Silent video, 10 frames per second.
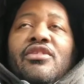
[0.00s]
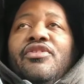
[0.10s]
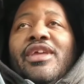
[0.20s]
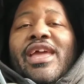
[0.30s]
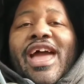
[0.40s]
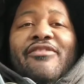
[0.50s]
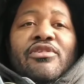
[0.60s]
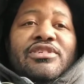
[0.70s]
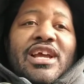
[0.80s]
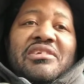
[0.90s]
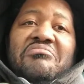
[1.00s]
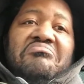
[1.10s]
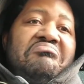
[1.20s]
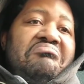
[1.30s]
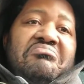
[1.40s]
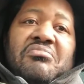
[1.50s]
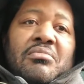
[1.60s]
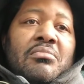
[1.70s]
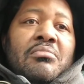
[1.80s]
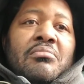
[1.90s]
The headphone jack
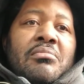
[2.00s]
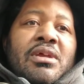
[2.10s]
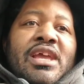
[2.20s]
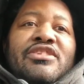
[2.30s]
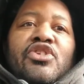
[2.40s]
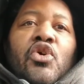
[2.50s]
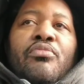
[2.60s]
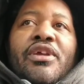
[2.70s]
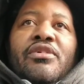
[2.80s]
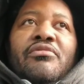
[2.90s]
is a no-brainer.